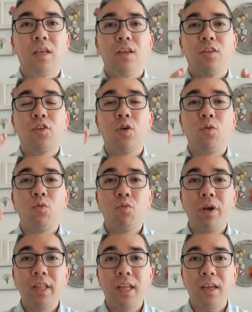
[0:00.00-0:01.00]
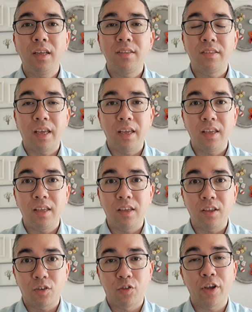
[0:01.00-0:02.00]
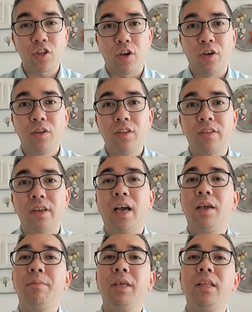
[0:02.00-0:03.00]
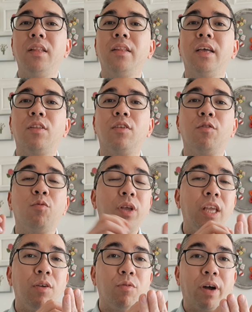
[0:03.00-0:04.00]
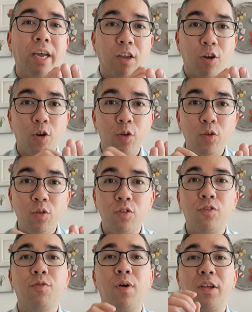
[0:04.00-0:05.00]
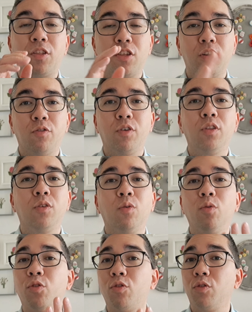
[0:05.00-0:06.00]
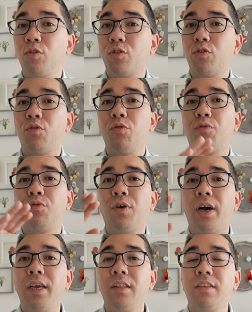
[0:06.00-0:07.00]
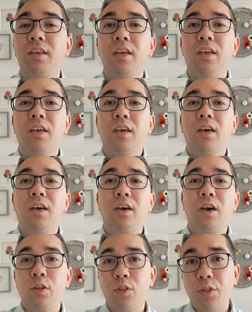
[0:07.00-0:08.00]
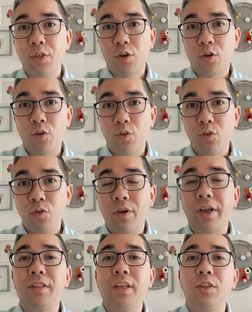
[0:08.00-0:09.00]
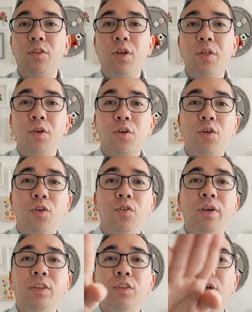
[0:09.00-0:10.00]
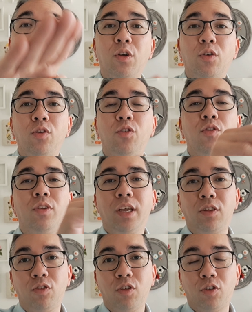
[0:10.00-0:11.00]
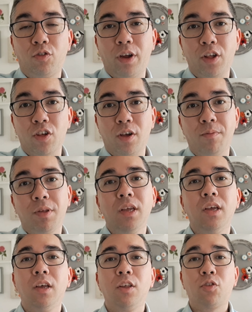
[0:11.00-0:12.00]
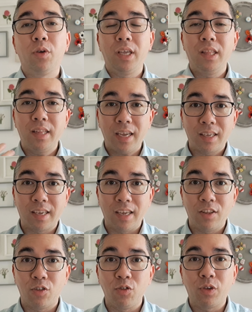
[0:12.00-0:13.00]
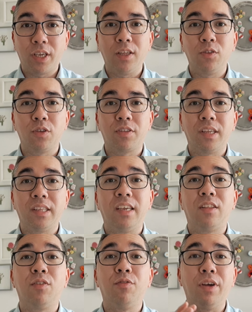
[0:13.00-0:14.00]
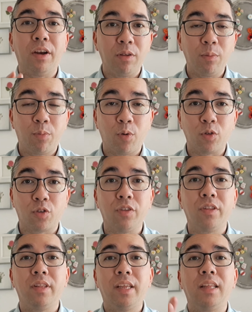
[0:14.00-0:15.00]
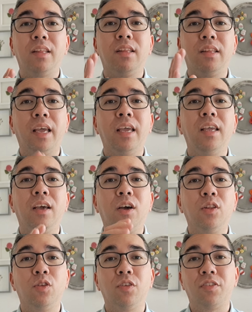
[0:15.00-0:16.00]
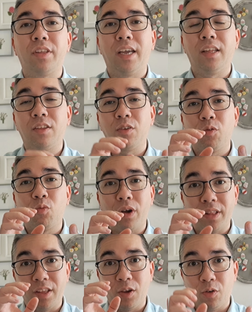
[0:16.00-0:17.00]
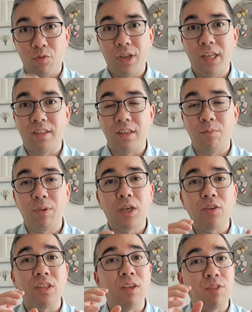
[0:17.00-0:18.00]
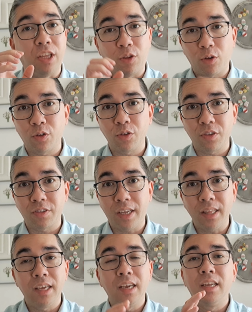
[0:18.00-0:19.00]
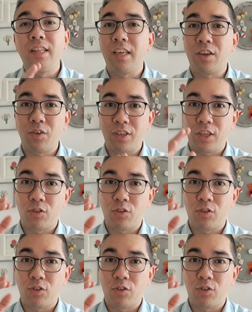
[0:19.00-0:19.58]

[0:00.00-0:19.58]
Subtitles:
So when I say treasure hunt, I mean that we write clues for our children or students to find another clue and then another clue and another clue to get to the treasure. So in that case, you can understand that it's very important that they understand what they are reading, because if they don't understand, they can't get